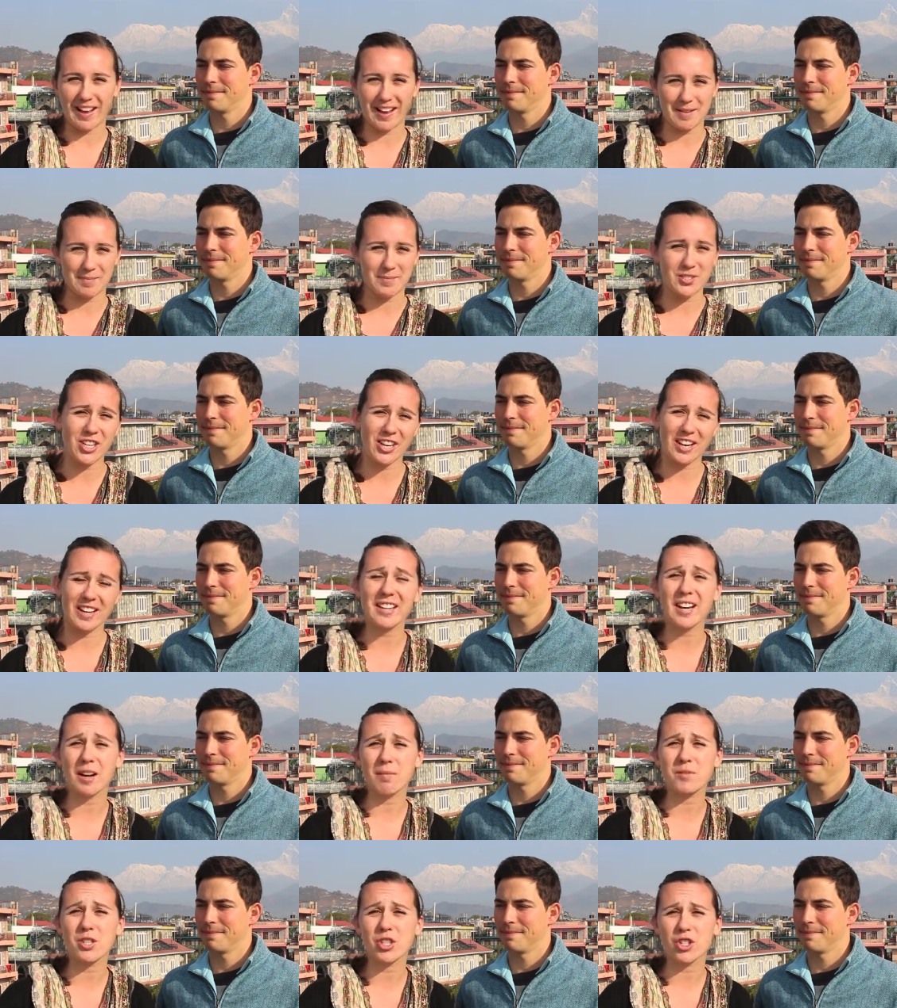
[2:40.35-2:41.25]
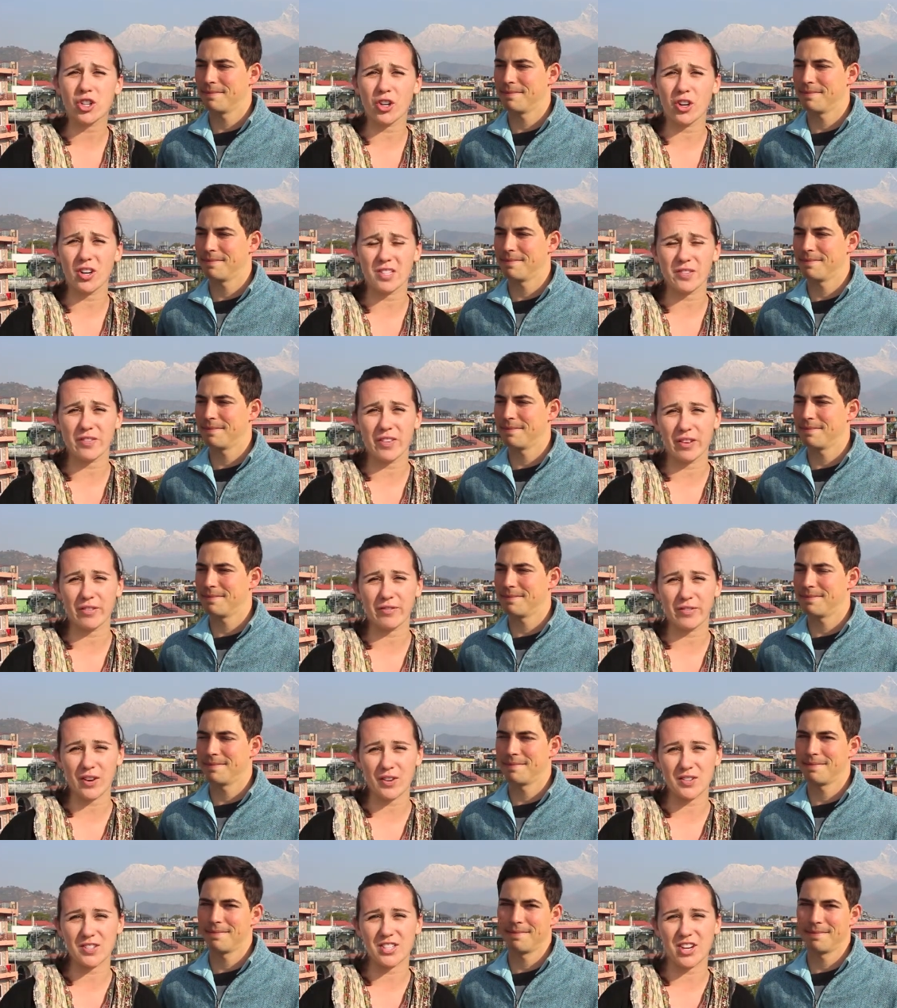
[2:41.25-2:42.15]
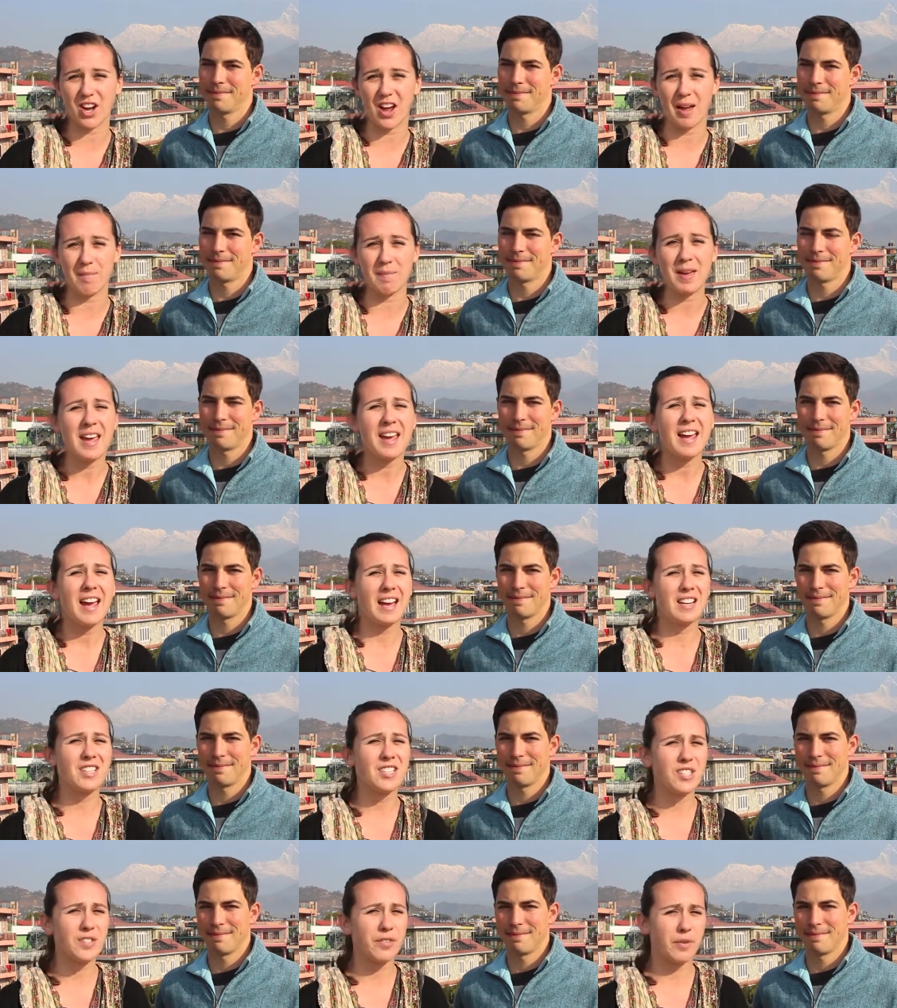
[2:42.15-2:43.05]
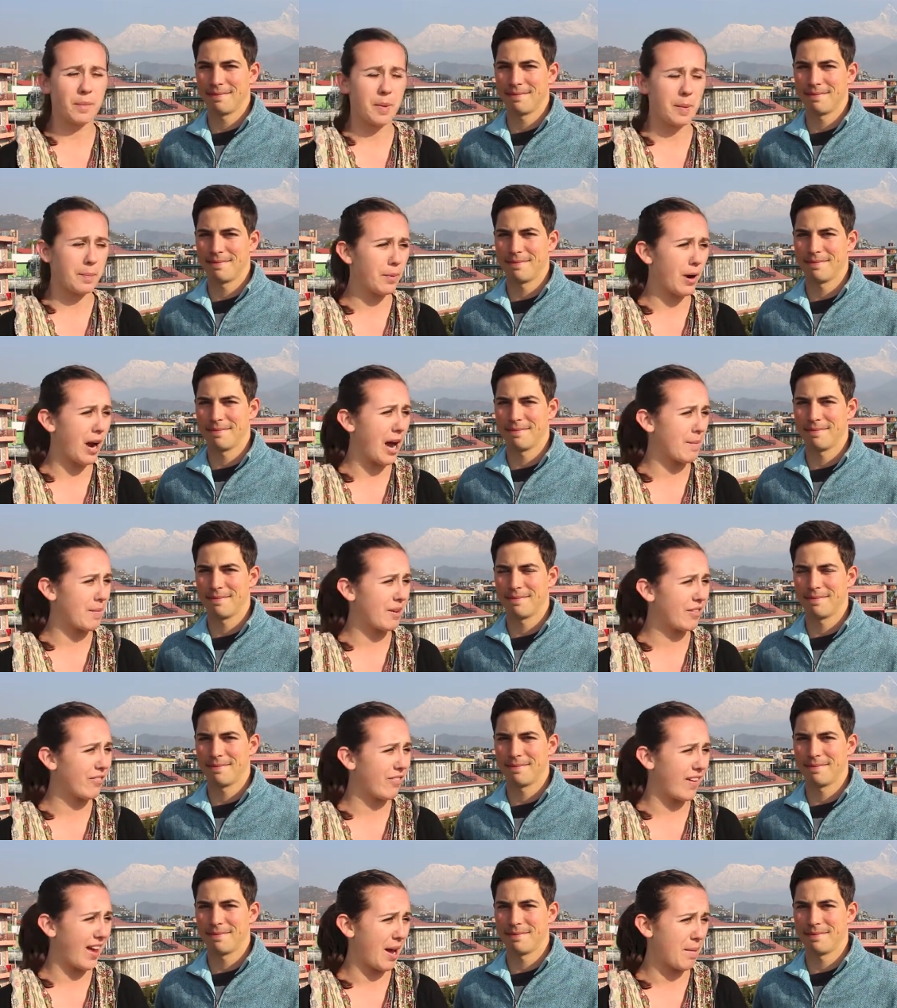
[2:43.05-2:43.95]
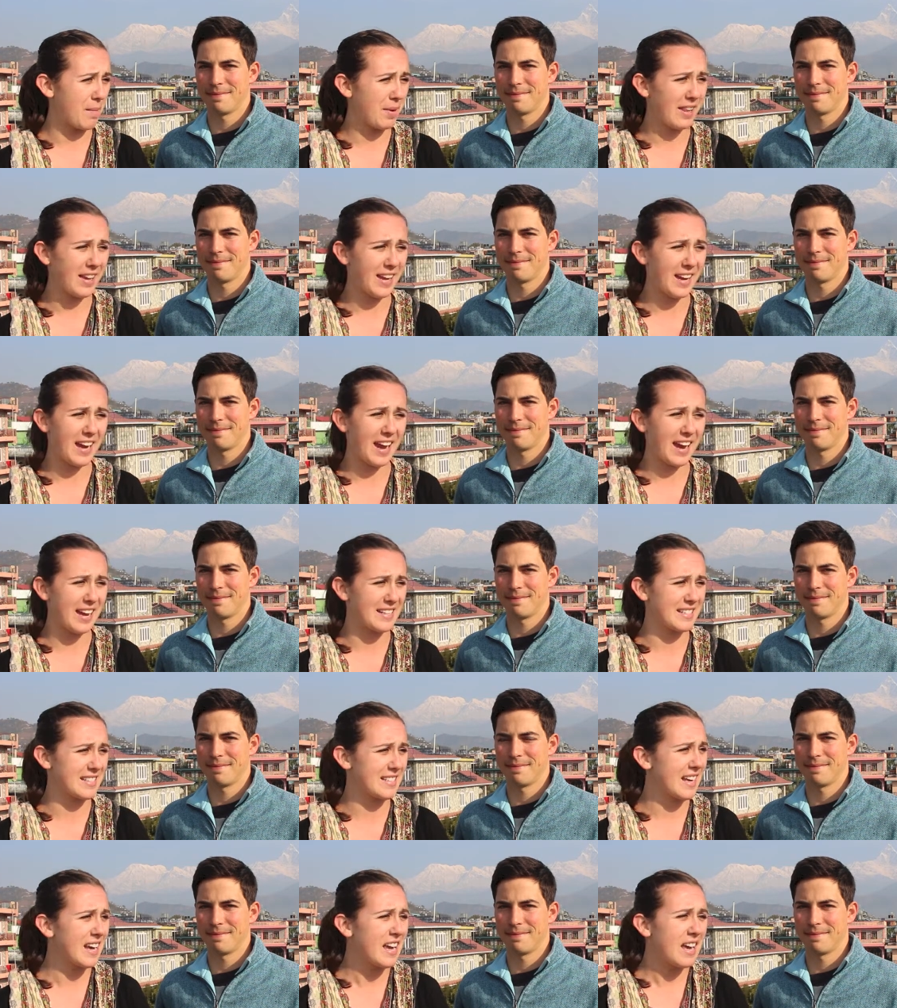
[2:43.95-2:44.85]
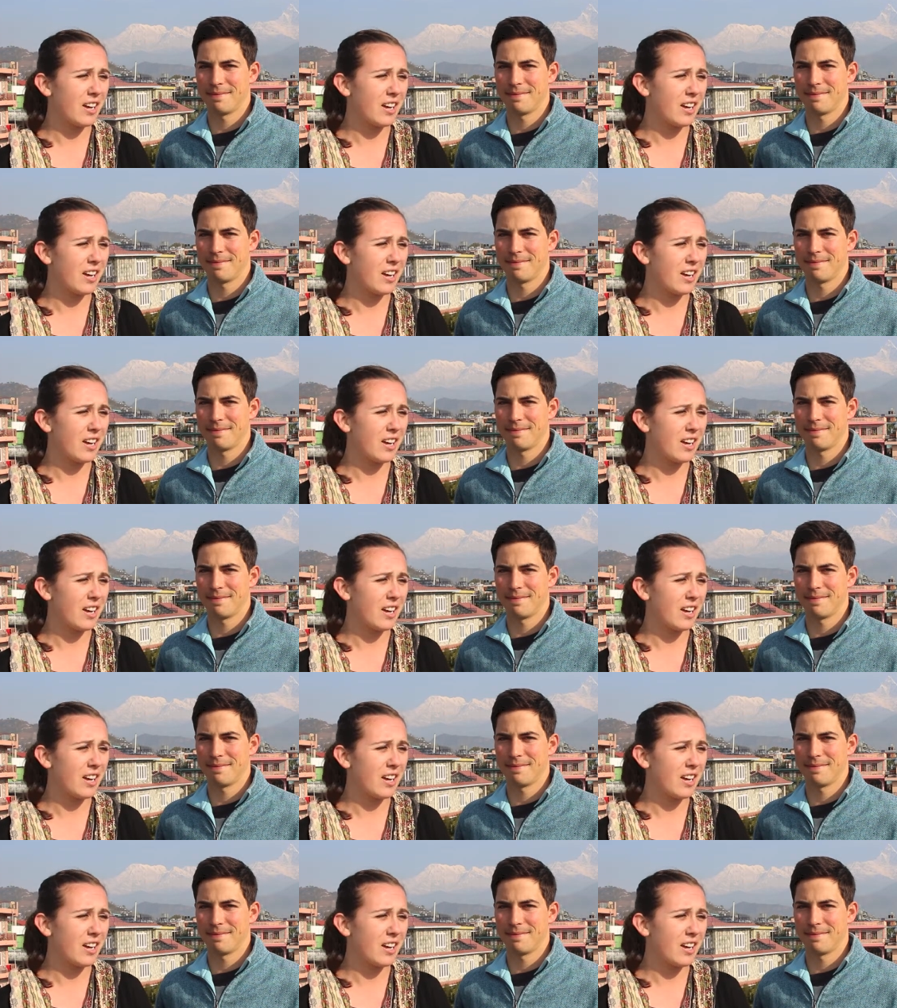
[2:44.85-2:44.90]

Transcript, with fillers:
Speaker 1: Um, she had come to church for the first time and she's from a Brahmin family and